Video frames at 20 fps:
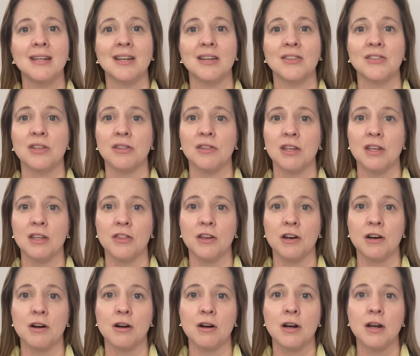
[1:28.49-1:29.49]
doesn't think
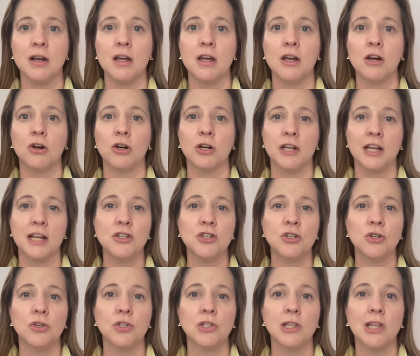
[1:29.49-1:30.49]
their
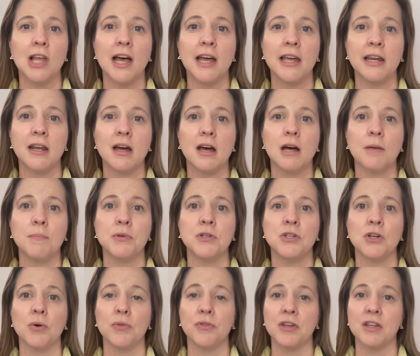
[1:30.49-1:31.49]
credentials line up,
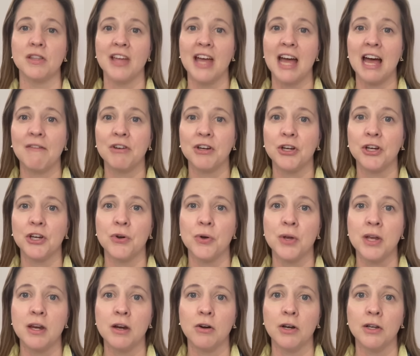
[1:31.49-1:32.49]
don't think they have a
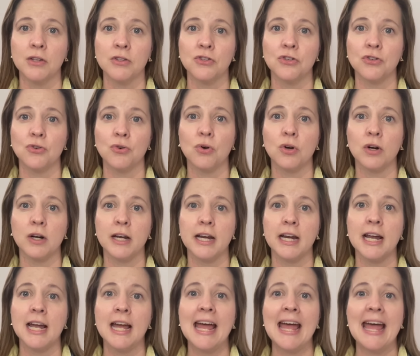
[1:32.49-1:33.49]
coherent
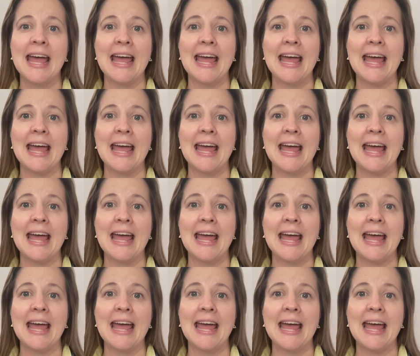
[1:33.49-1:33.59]
story,